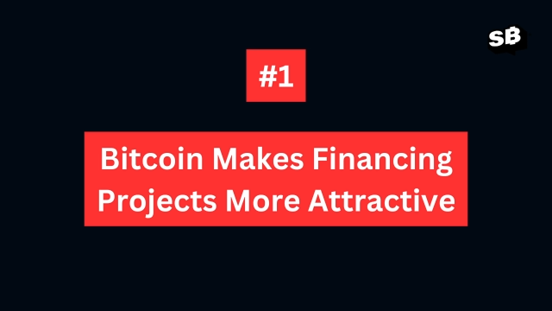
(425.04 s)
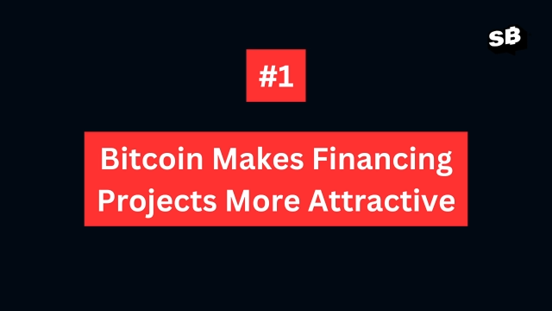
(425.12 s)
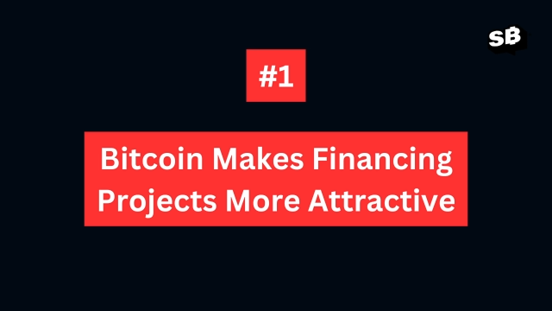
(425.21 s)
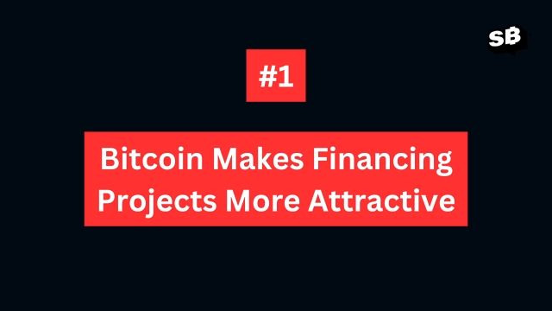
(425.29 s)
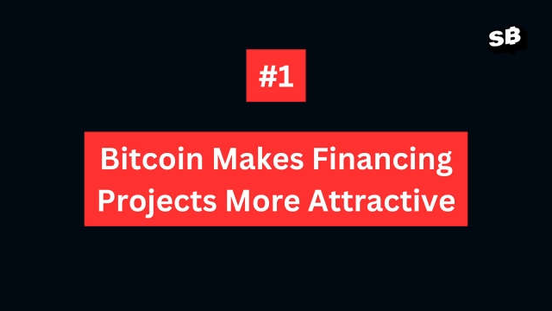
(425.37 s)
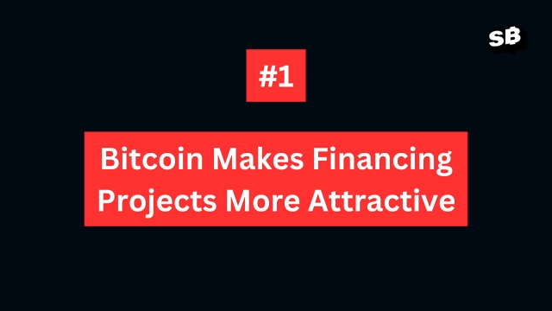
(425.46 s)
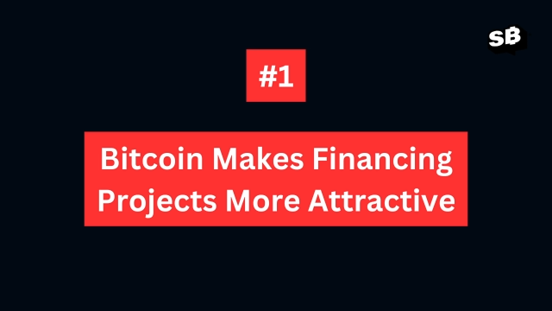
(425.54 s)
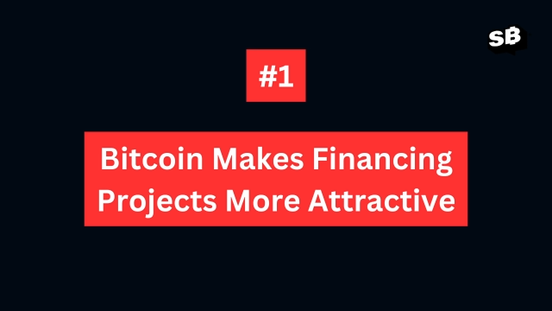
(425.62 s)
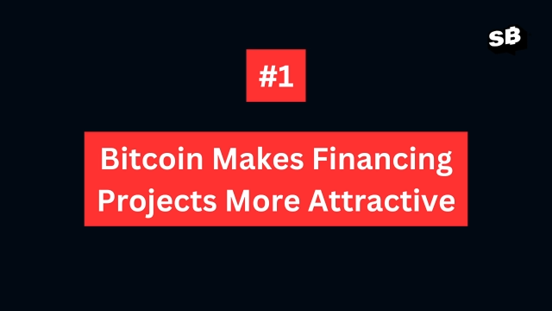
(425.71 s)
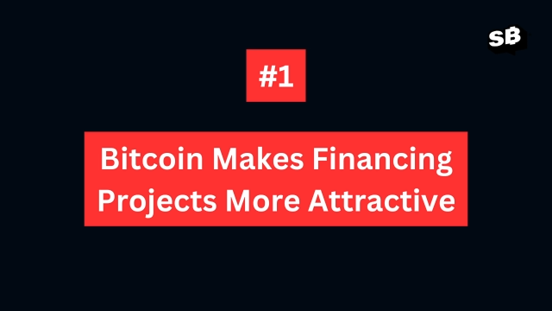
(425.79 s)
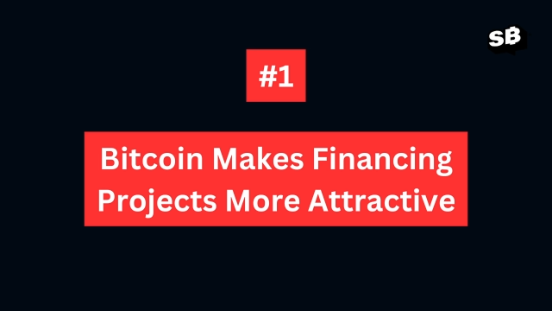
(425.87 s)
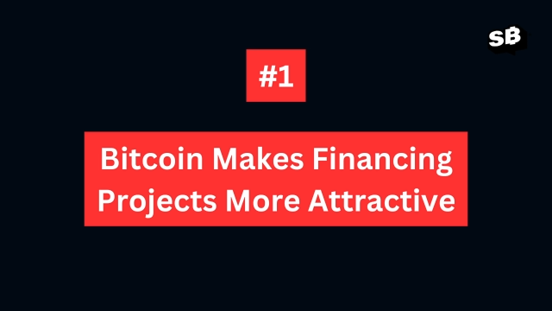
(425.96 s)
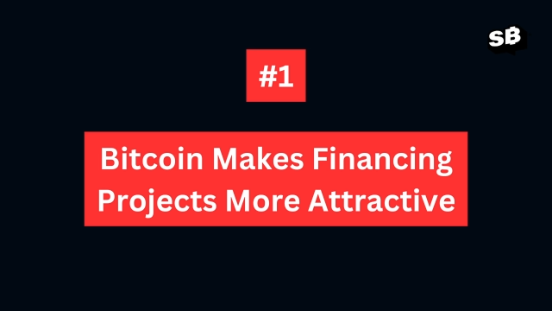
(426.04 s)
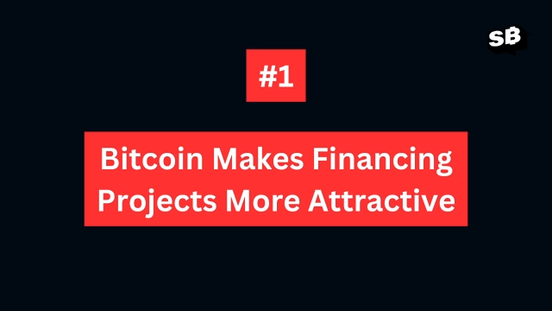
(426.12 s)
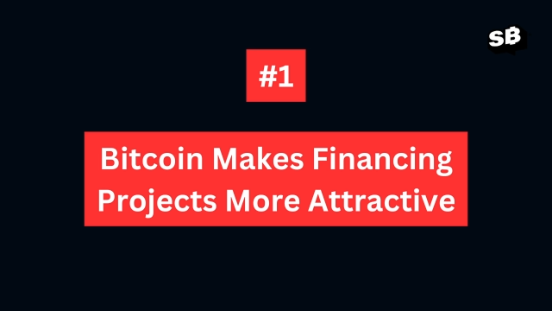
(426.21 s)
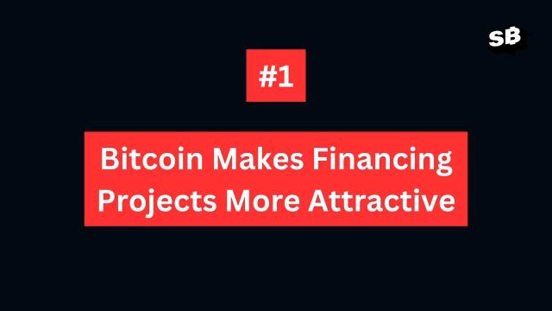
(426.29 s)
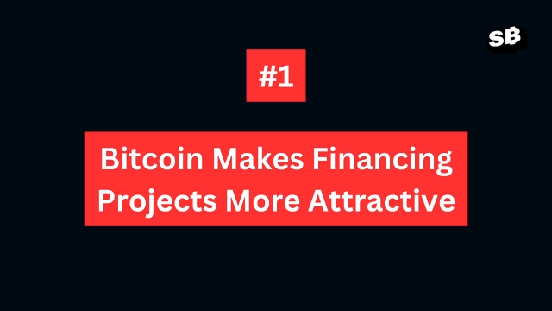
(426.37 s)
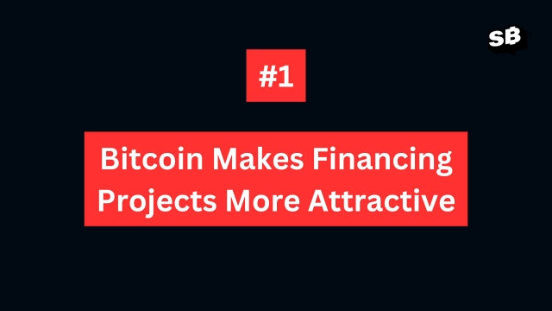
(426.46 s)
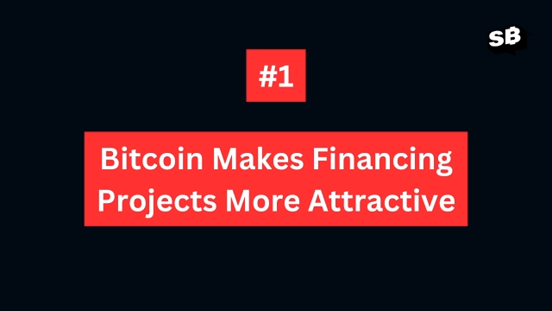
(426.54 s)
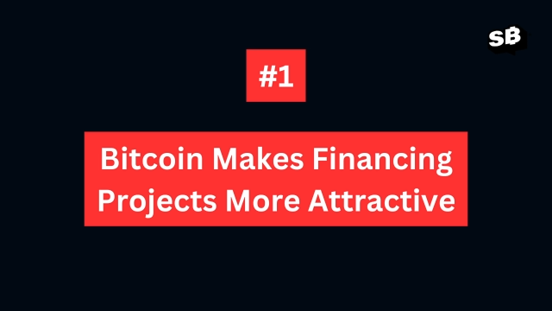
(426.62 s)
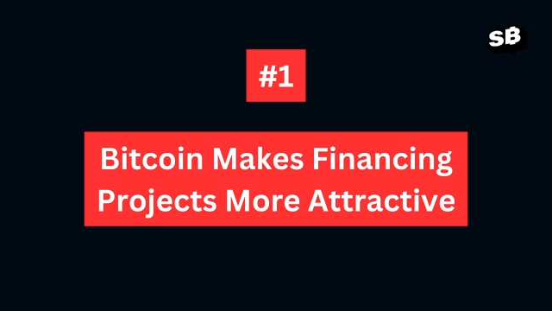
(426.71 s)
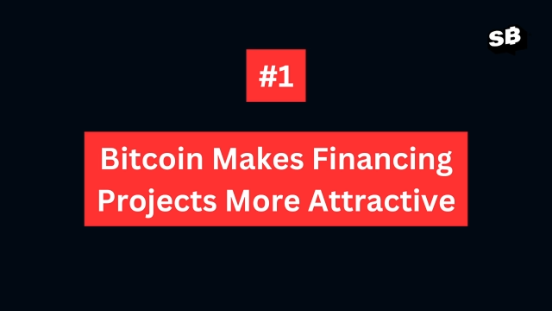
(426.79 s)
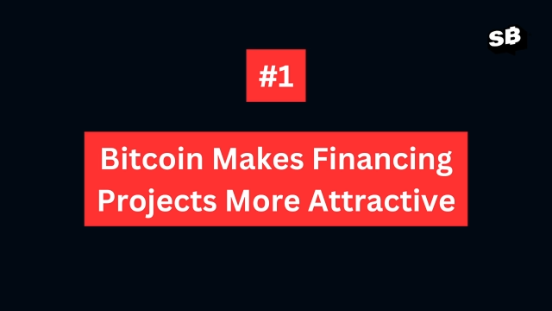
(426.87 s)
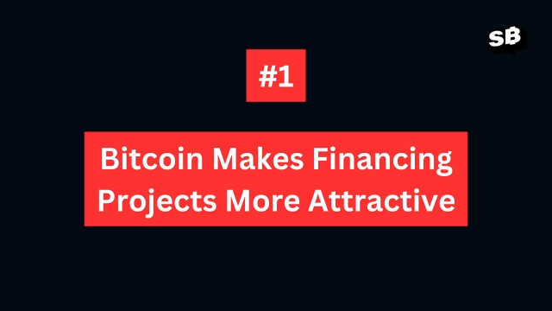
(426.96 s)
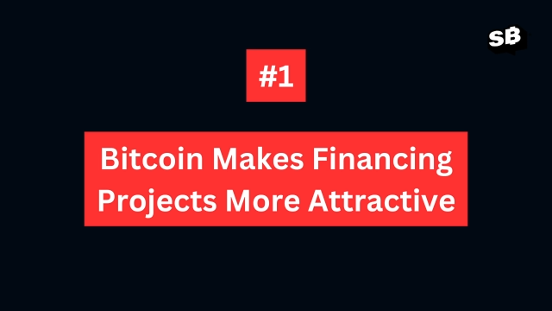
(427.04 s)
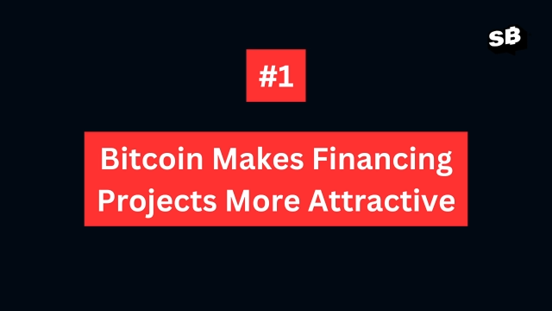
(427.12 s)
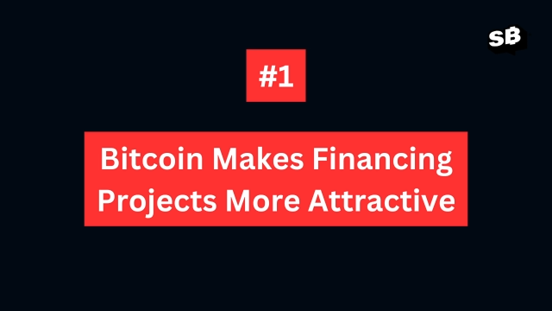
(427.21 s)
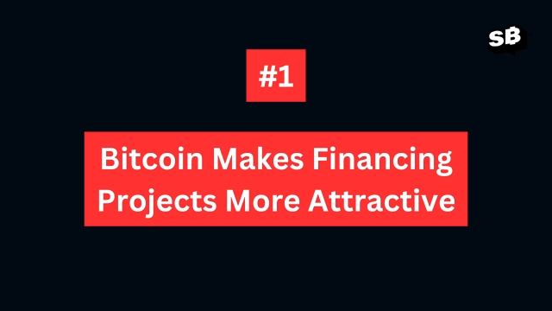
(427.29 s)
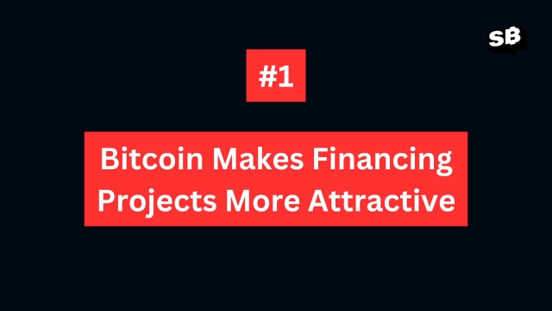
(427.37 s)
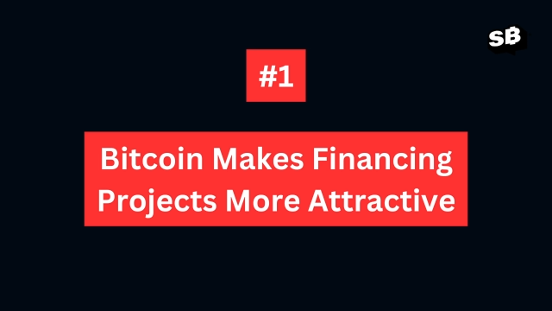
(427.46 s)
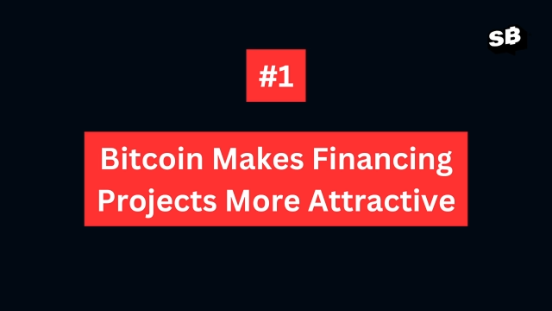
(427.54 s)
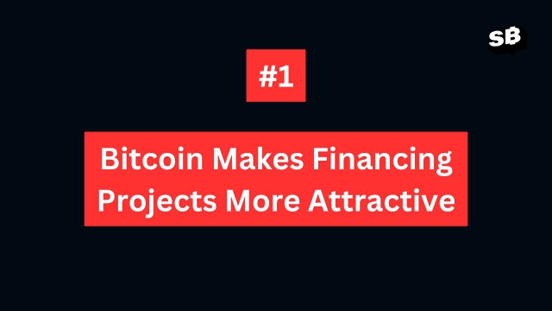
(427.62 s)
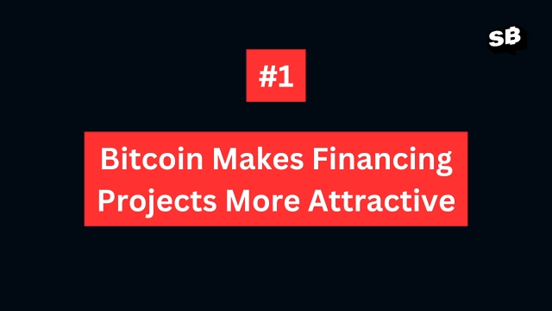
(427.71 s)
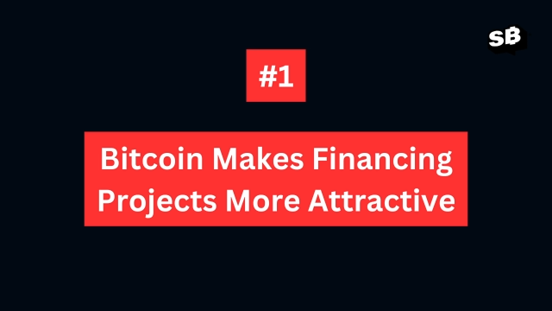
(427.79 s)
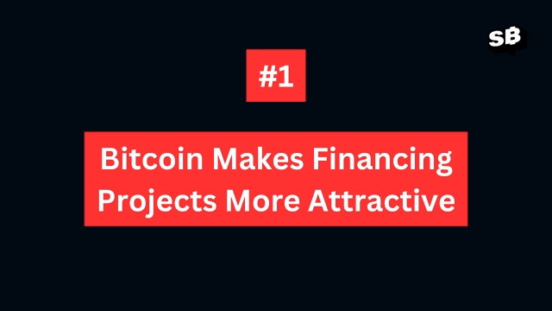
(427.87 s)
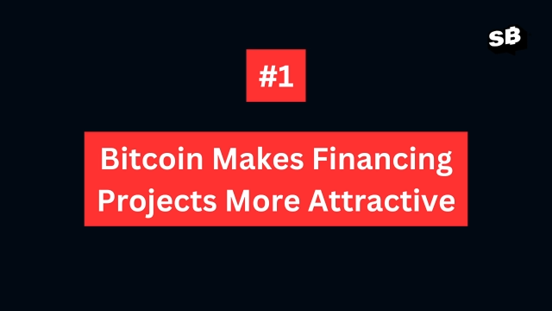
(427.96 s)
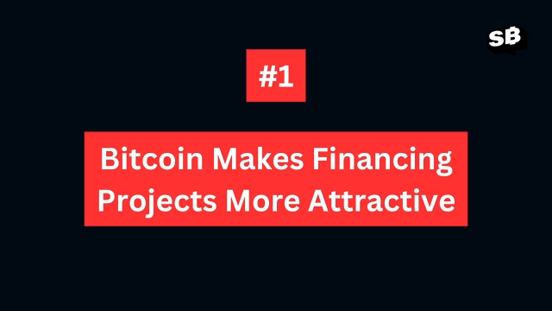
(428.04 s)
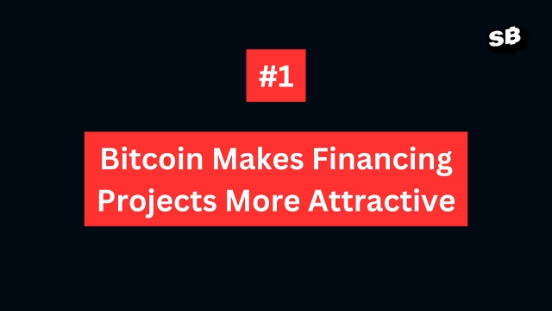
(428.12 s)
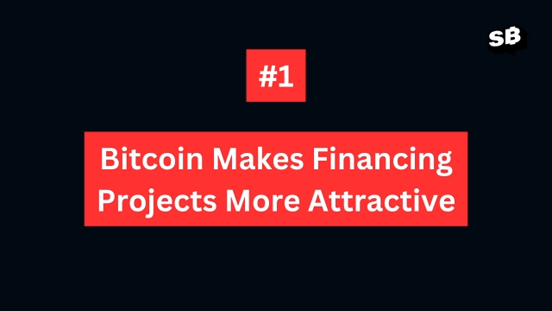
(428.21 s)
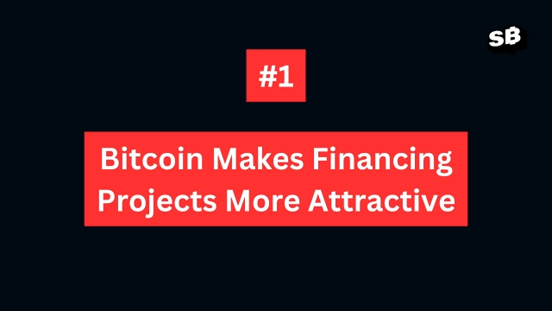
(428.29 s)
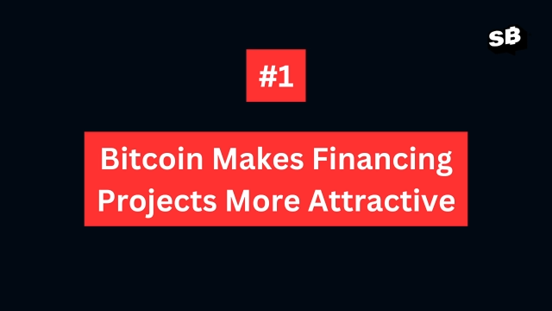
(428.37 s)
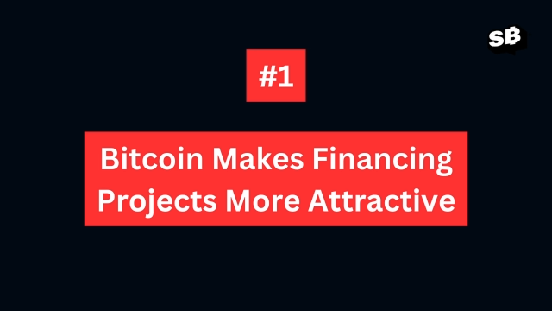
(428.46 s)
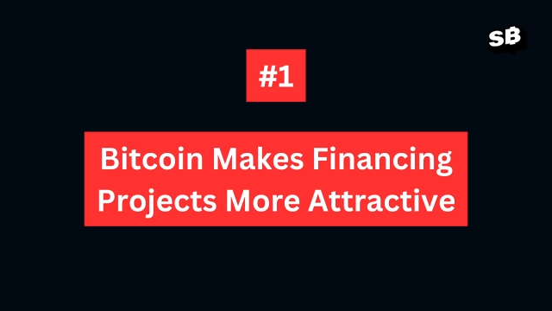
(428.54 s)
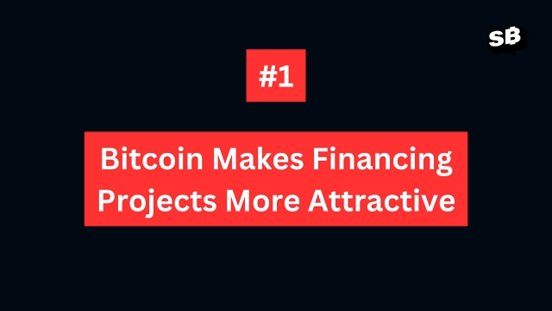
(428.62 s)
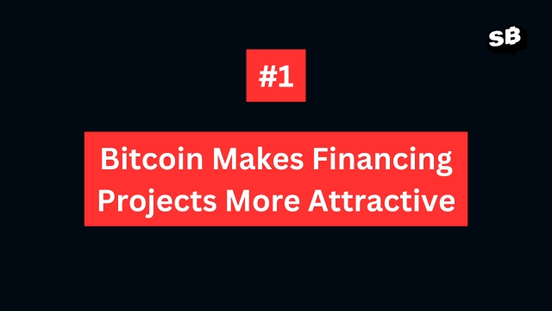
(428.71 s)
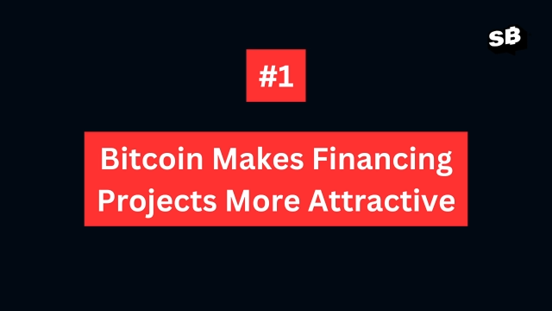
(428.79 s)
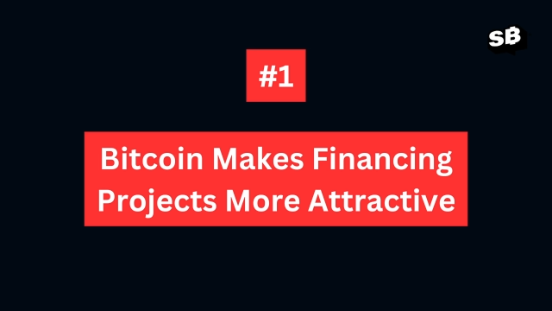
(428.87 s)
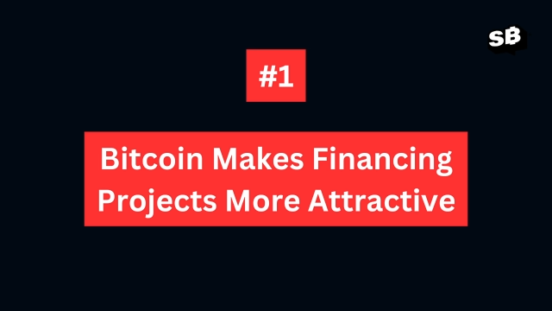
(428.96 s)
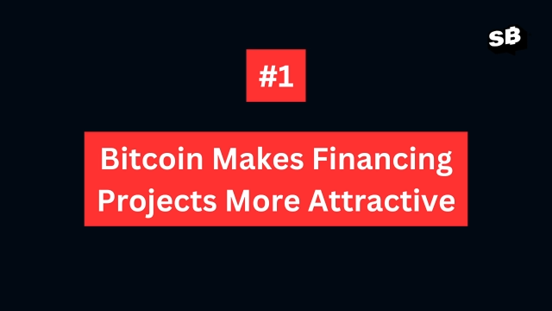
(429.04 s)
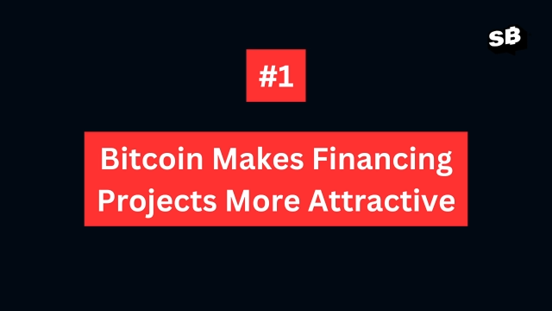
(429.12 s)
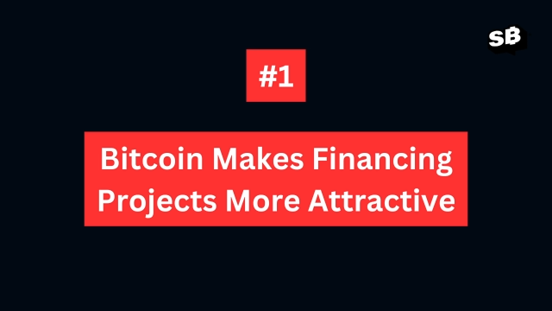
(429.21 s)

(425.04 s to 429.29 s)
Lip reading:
No face is visible, so there are no lips to read.